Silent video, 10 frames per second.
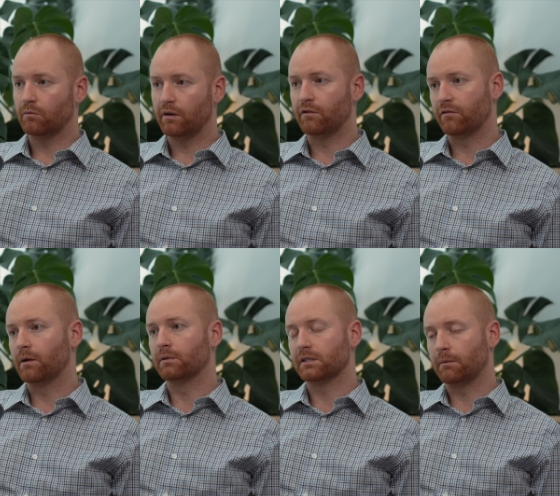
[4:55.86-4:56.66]
if your
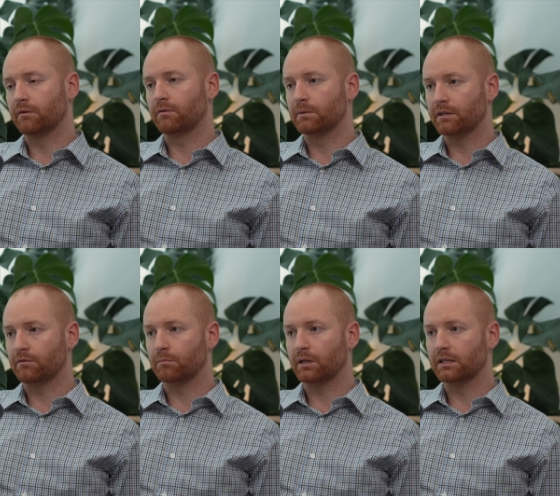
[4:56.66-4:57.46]
family's coming from a
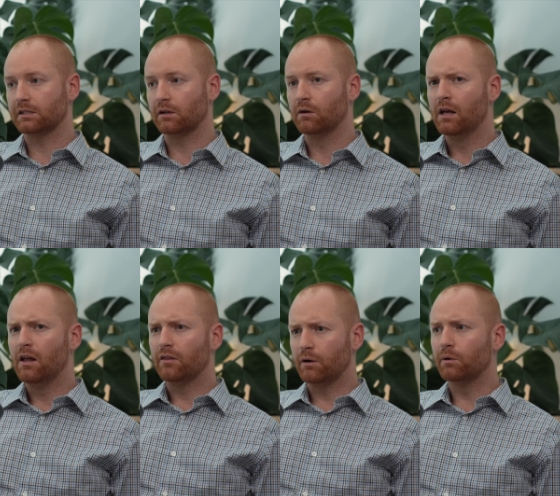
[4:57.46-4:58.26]
different place. So
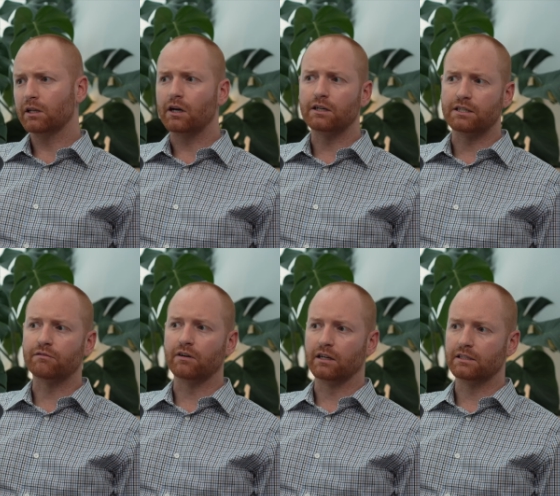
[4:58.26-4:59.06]
they really are
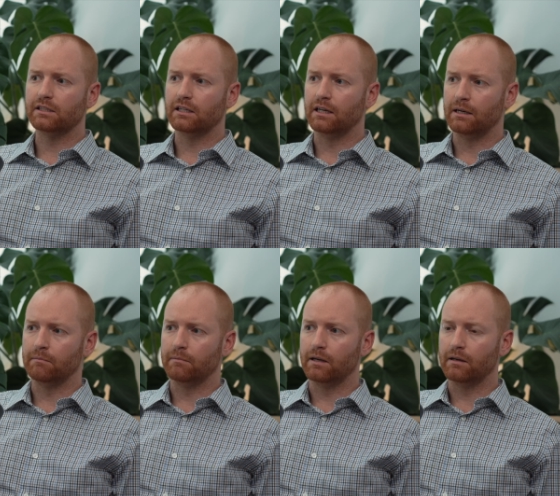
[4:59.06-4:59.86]
different.
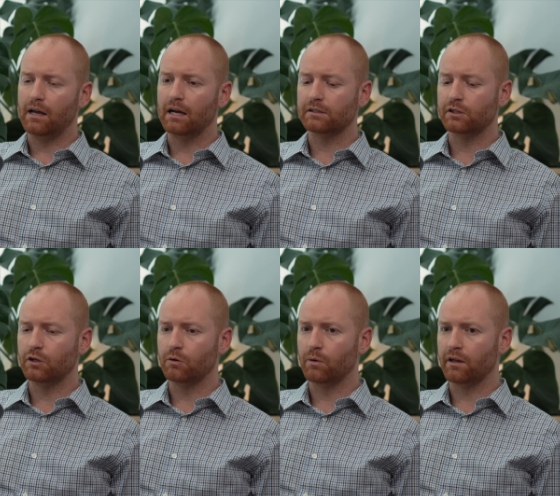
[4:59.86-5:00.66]
And it has to
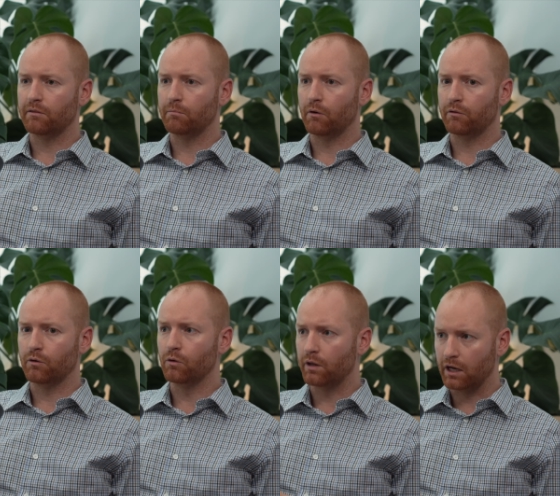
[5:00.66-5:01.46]
do with both
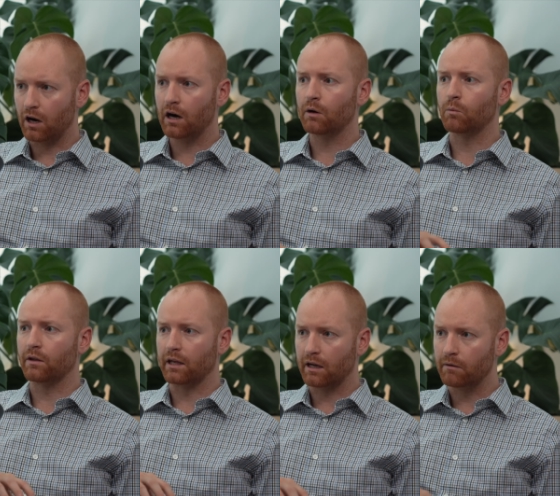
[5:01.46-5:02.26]
who they are and where
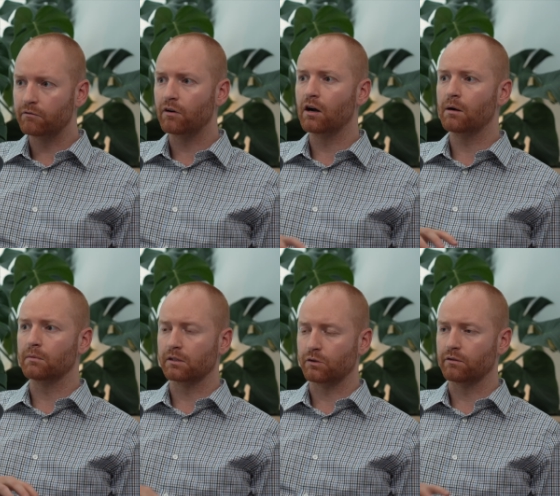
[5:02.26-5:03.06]
they come from
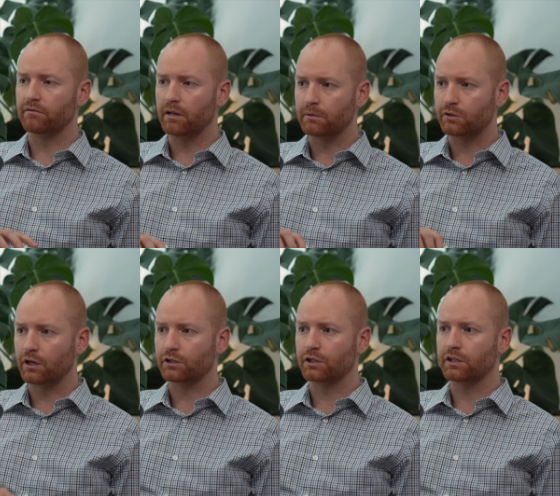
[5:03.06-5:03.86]
and the sort of family
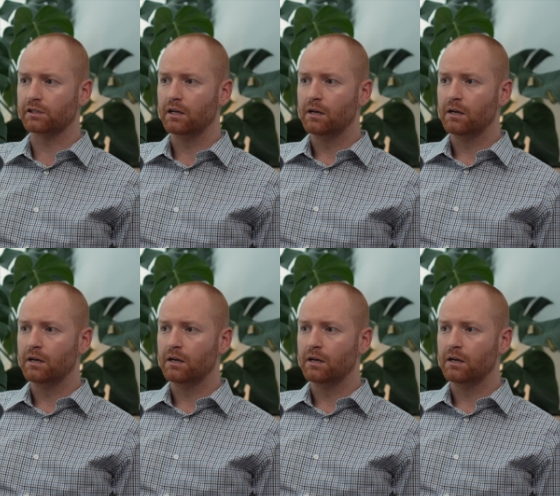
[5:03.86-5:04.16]
structures,